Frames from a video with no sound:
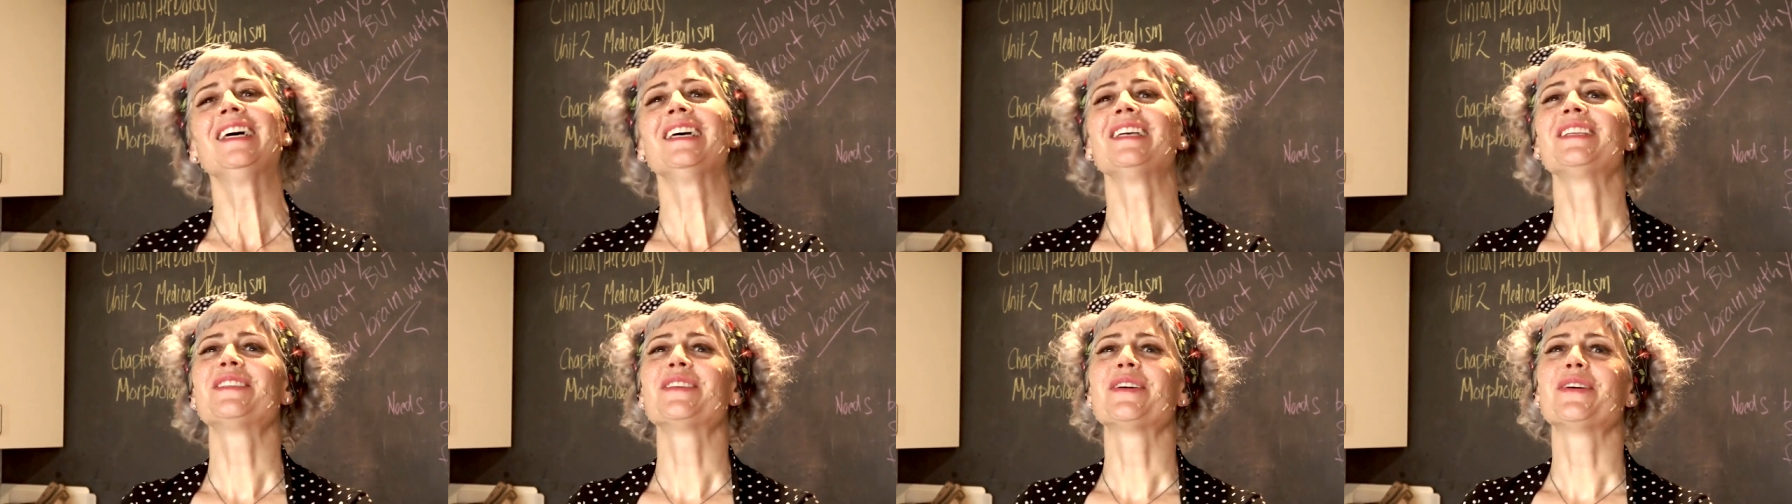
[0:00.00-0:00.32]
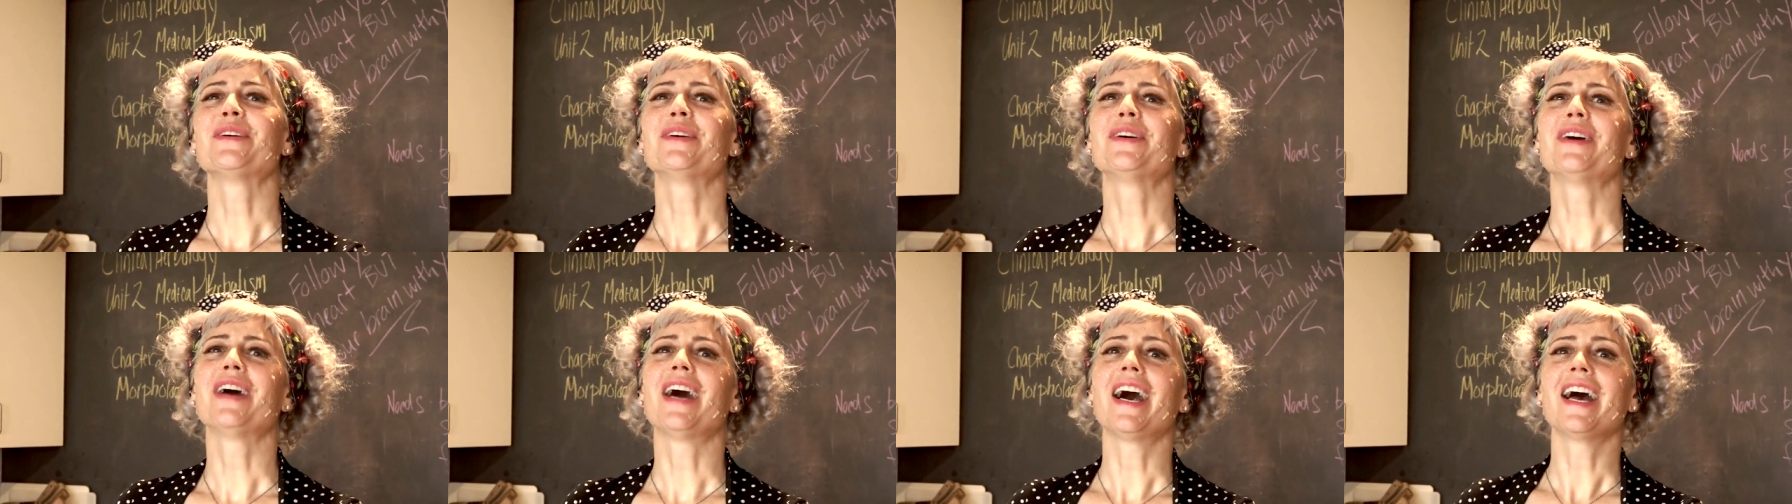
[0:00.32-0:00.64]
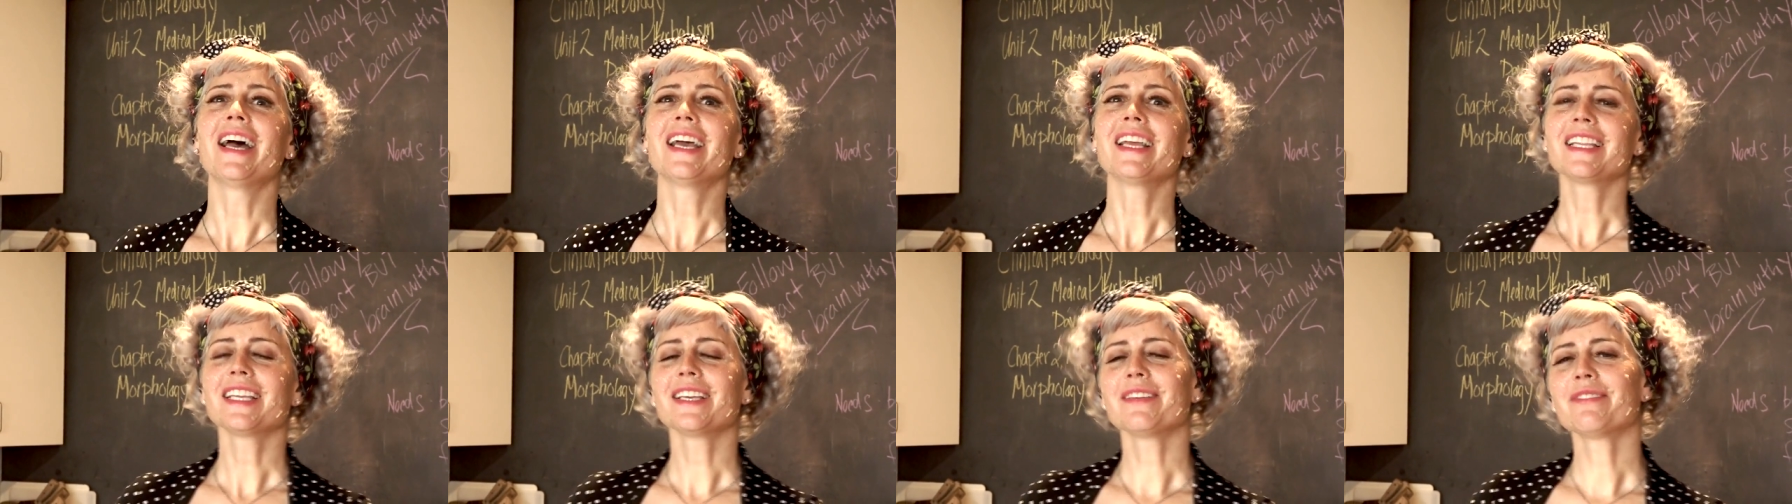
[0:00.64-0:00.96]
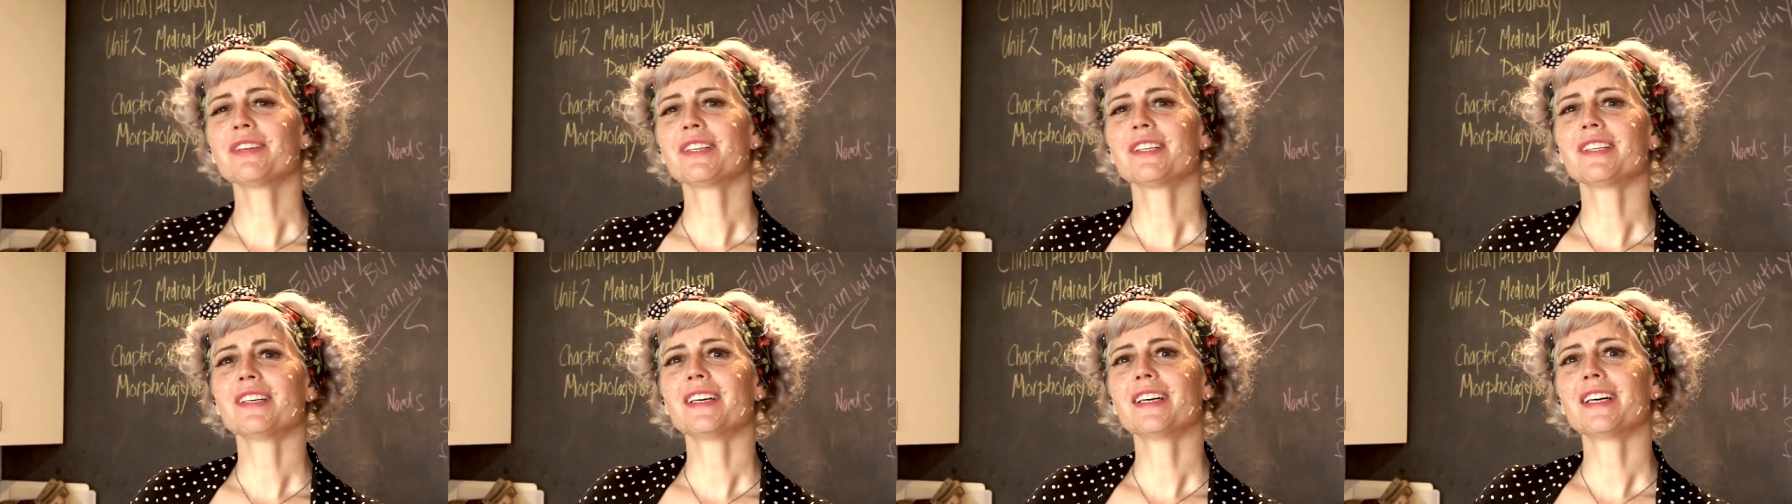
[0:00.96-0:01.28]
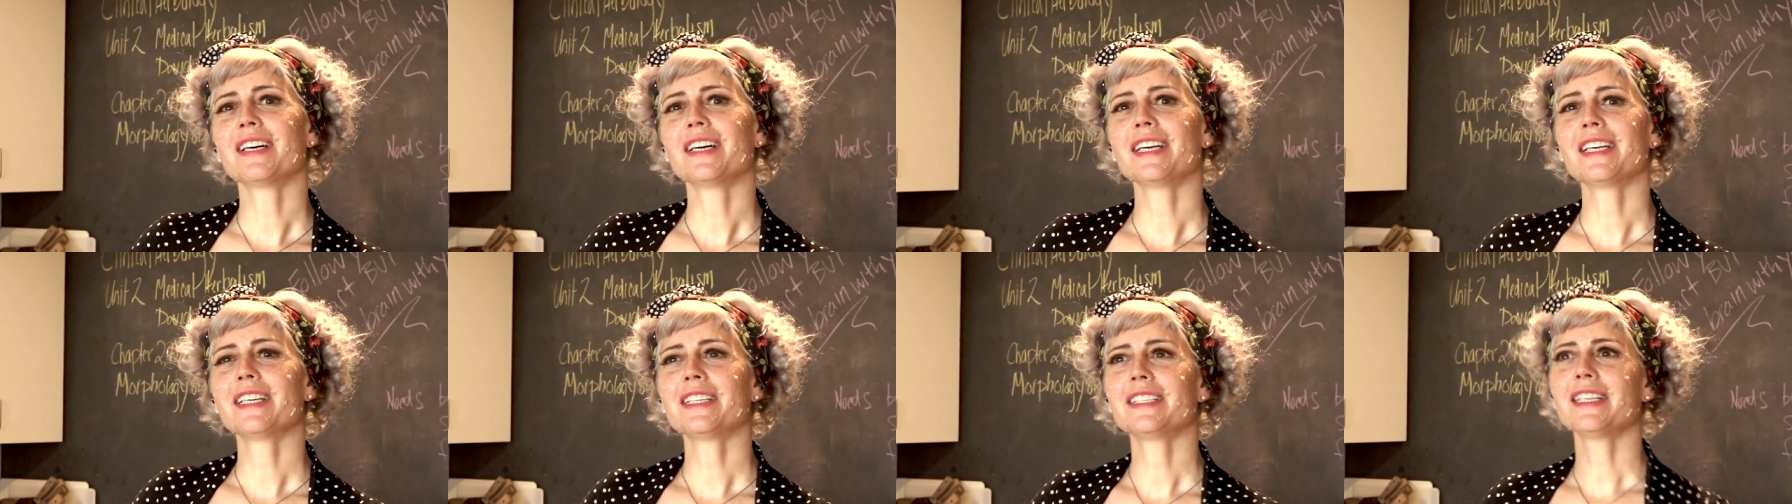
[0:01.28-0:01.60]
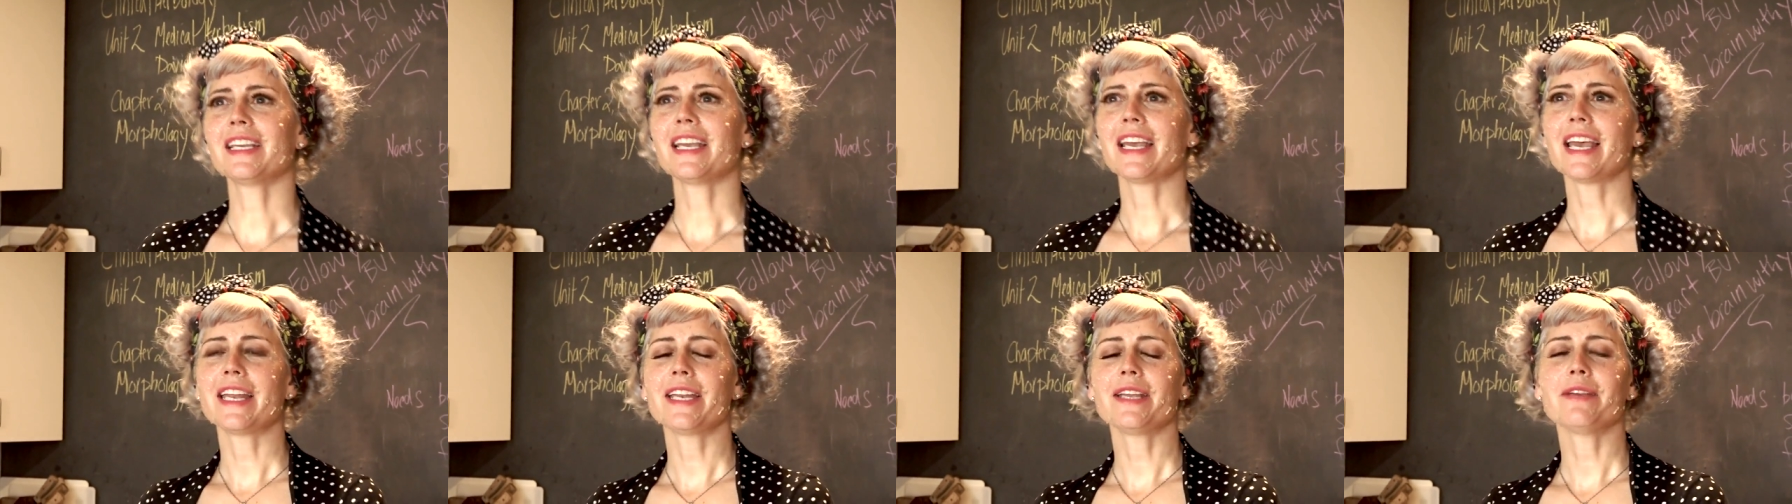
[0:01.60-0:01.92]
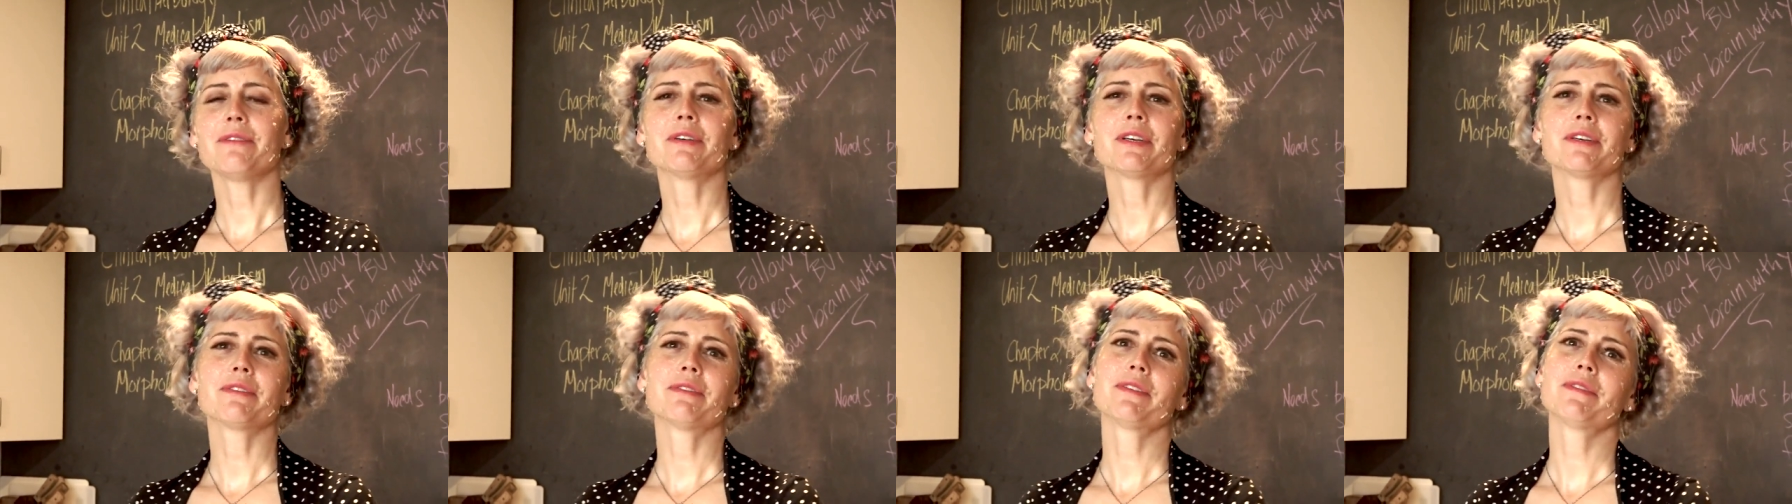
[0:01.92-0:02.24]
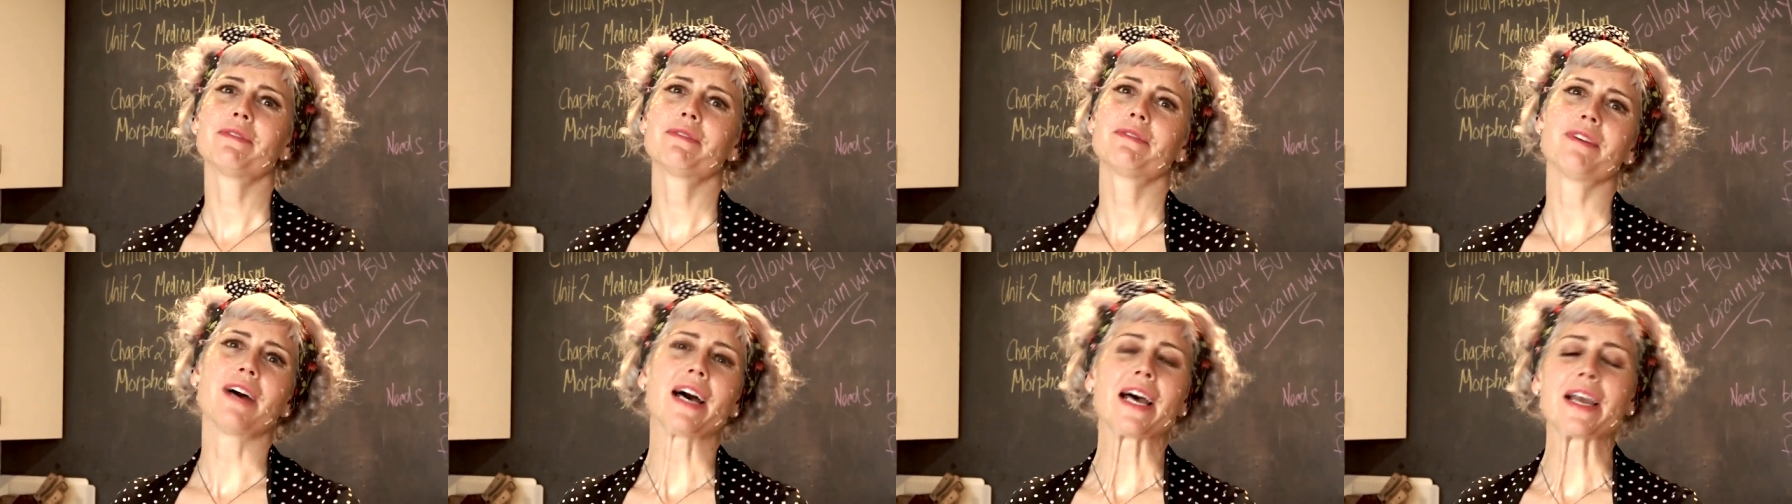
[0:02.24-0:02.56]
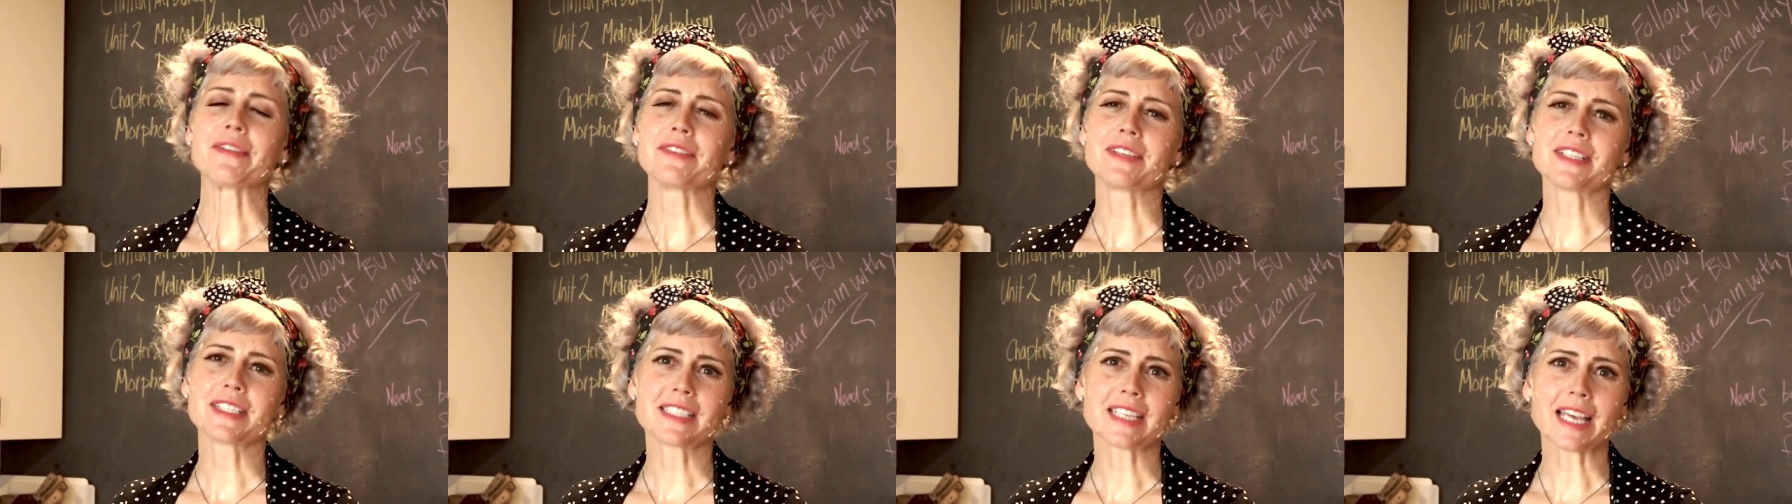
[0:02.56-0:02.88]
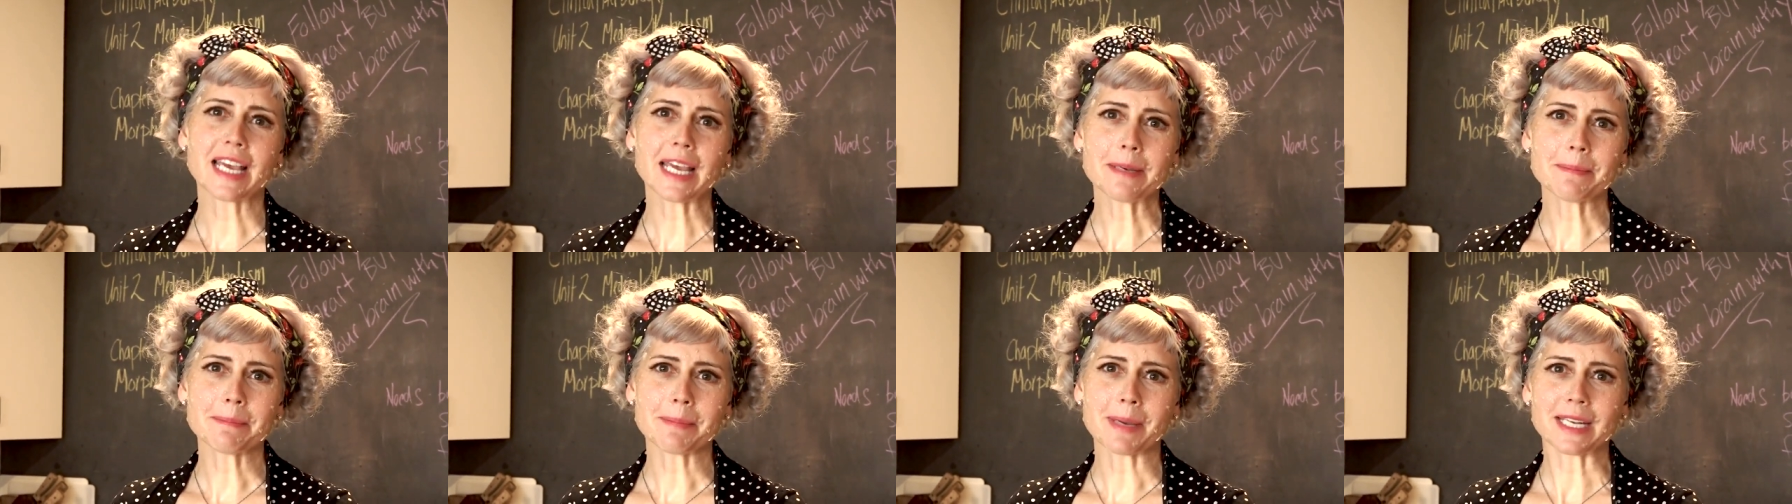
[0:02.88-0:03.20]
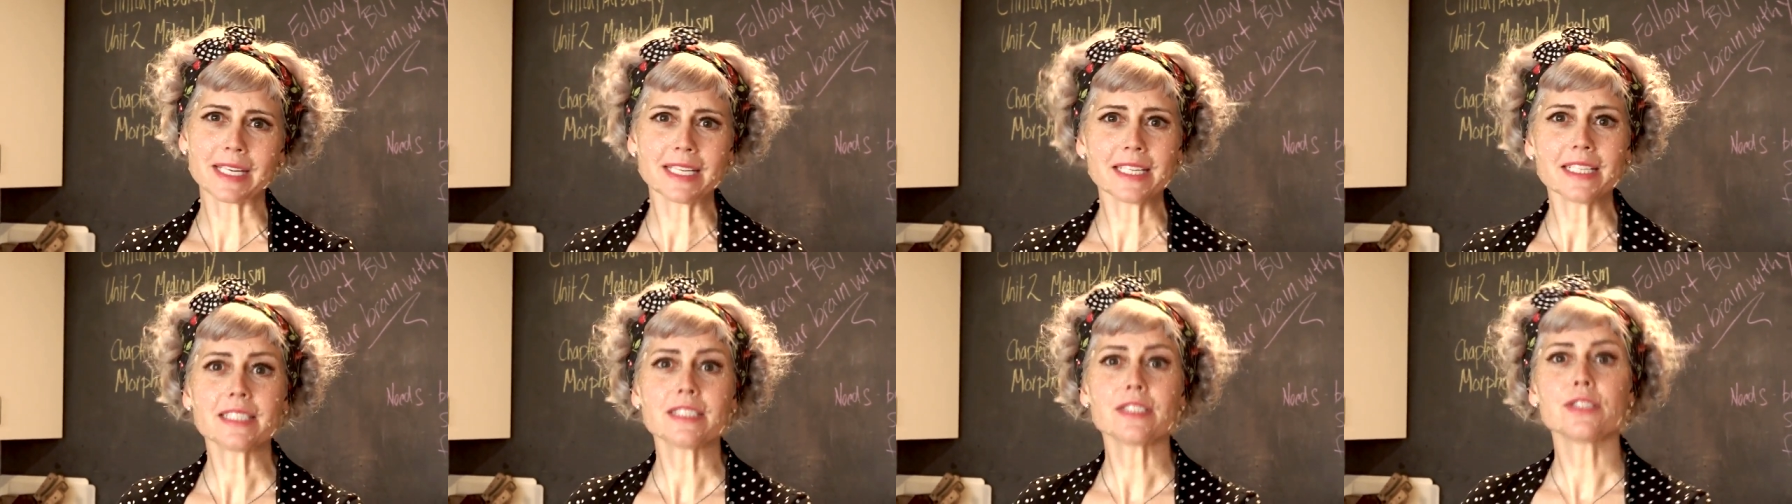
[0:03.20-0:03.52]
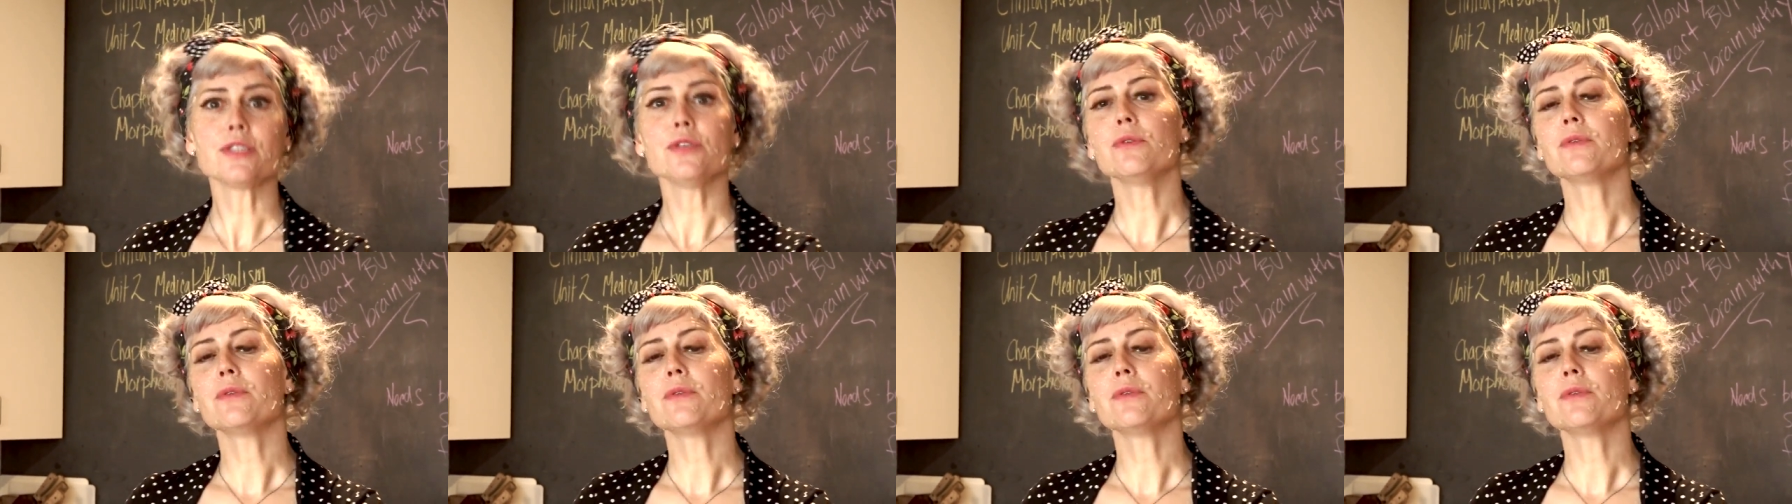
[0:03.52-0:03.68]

So I leave it on anywhere from 5 to 10 minutes.